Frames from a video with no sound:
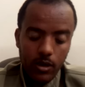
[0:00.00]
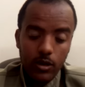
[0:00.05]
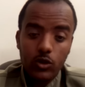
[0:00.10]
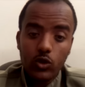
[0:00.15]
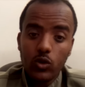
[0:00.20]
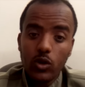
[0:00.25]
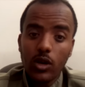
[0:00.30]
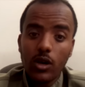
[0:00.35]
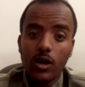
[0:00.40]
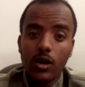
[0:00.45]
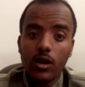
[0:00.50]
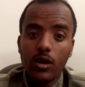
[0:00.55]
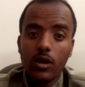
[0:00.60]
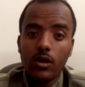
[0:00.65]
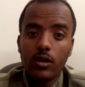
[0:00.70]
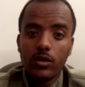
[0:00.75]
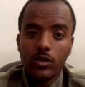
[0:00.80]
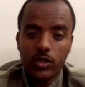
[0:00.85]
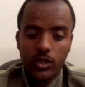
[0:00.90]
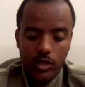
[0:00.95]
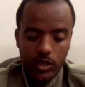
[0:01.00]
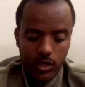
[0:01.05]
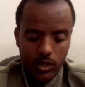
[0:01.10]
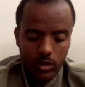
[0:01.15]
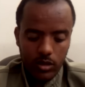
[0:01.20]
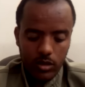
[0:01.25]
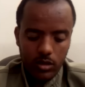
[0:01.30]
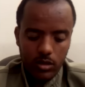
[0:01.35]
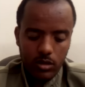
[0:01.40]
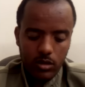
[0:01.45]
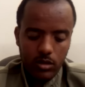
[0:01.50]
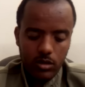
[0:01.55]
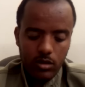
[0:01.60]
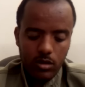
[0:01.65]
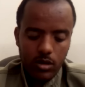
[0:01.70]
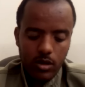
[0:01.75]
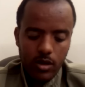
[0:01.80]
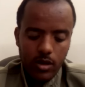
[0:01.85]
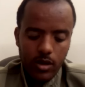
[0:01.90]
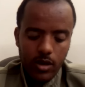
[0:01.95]
Usa, she.
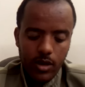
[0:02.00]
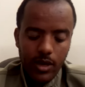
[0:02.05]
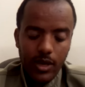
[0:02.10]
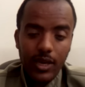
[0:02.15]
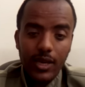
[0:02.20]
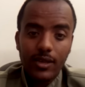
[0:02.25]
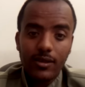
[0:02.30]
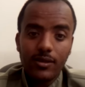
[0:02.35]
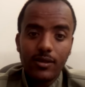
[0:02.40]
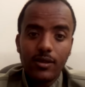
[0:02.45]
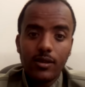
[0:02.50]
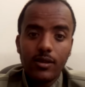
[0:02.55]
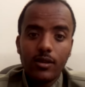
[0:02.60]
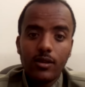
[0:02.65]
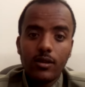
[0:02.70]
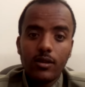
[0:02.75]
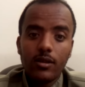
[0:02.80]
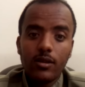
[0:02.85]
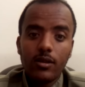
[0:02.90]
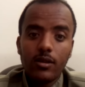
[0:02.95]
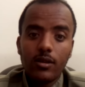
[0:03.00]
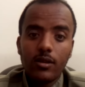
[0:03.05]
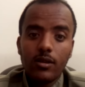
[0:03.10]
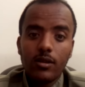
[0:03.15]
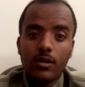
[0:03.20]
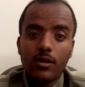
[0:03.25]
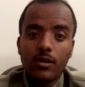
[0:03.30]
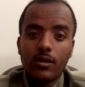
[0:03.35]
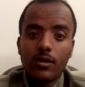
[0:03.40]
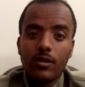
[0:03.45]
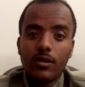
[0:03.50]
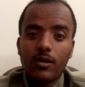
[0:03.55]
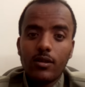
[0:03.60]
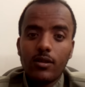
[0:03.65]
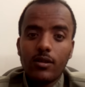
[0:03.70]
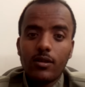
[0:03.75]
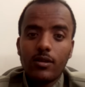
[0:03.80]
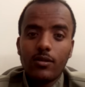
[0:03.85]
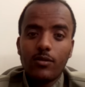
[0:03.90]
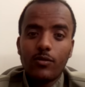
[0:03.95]
It,
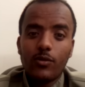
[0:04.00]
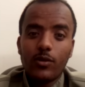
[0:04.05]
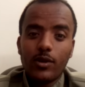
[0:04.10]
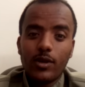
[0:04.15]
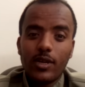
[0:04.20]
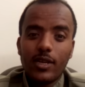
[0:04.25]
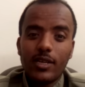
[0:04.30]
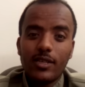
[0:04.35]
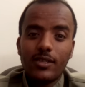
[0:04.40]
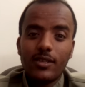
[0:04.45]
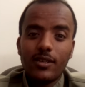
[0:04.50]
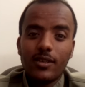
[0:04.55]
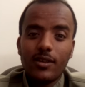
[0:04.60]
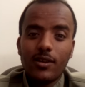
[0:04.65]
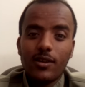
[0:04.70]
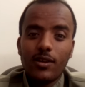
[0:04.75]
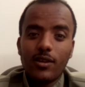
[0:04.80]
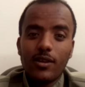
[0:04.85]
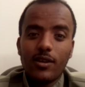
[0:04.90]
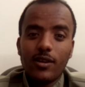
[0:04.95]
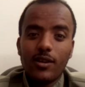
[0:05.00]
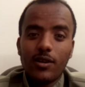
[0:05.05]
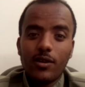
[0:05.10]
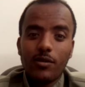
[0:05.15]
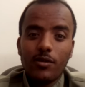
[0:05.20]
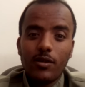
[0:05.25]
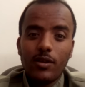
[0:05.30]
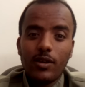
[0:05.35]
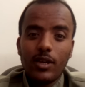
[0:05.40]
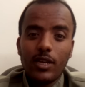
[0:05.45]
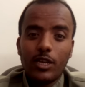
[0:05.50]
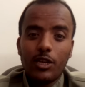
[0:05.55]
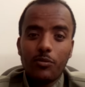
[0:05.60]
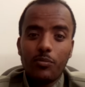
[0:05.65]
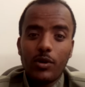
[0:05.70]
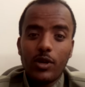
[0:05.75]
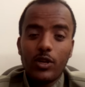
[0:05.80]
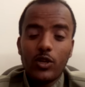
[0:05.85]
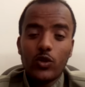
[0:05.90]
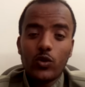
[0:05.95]
for it. It
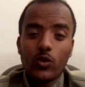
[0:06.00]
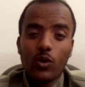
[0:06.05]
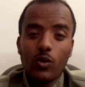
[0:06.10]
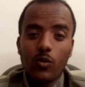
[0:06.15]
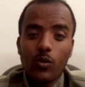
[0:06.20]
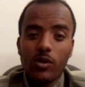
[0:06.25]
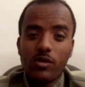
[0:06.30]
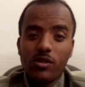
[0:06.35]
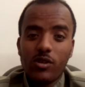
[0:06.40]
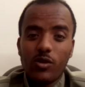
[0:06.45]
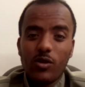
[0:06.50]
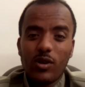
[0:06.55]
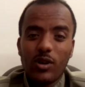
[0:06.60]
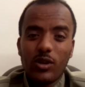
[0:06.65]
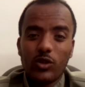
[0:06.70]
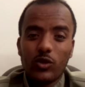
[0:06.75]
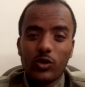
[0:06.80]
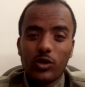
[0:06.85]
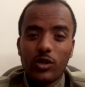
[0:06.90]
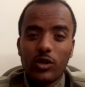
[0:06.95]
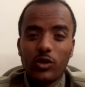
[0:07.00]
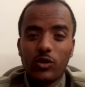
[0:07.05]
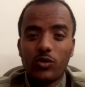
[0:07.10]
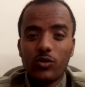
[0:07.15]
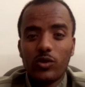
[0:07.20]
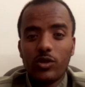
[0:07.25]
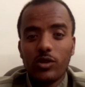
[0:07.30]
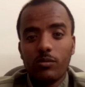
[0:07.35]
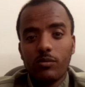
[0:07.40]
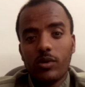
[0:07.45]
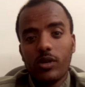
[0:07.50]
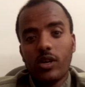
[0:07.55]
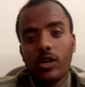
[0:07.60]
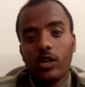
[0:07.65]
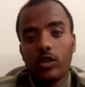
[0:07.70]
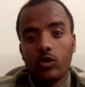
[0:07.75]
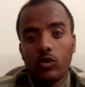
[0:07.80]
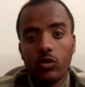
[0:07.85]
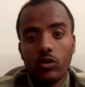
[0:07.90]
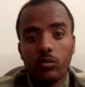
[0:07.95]
depends on whether you are talking to something
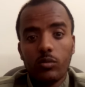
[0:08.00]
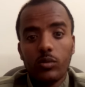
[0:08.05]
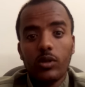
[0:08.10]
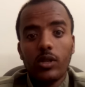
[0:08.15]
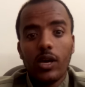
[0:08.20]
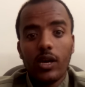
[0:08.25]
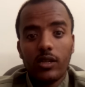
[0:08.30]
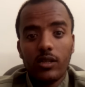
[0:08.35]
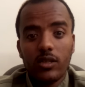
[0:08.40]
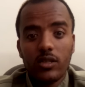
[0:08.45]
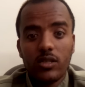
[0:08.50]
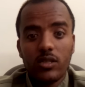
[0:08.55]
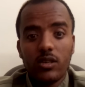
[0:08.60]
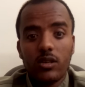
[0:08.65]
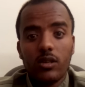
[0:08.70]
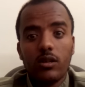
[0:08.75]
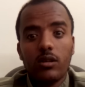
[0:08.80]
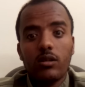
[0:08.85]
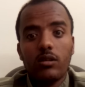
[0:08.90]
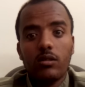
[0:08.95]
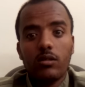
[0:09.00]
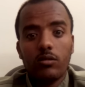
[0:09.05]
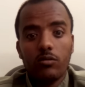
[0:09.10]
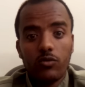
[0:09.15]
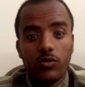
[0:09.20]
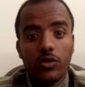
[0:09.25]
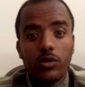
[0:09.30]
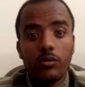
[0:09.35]
adorable like the sun or